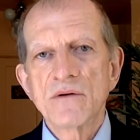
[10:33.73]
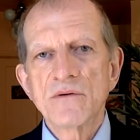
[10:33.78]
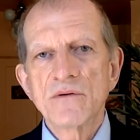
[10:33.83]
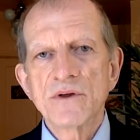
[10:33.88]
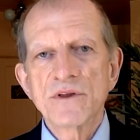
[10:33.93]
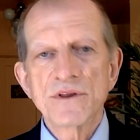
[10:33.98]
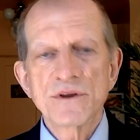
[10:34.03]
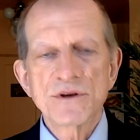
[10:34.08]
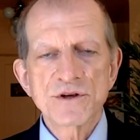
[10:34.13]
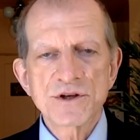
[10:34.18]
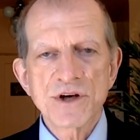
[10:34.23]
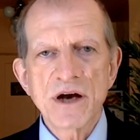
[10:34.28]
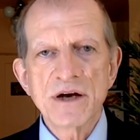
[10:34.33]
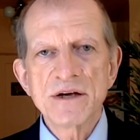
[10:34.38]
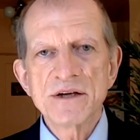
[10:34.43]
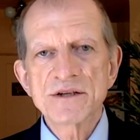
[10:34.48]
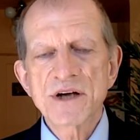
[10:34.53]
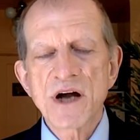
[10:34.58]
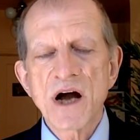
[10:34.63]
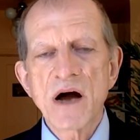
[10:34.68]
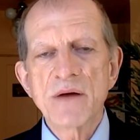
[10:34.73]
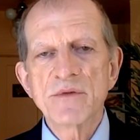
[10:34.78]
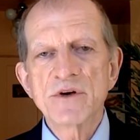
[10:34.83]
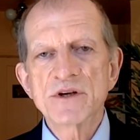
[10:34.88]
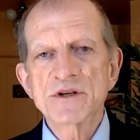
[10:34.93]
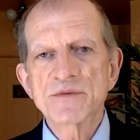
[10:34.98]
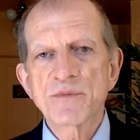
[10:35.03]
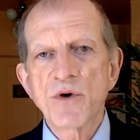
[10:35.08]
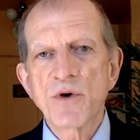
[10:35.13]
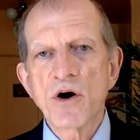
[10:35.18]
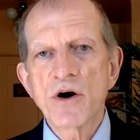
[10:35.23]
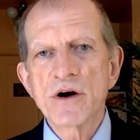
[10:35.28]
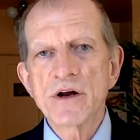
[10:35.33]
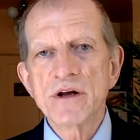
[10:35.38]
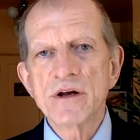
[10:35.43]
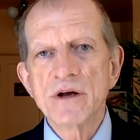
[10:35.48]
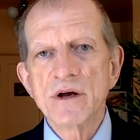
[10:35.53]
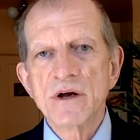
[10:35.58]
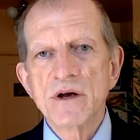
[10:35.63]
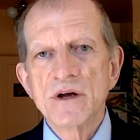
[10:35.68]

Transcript: with the Chinese Communist Party.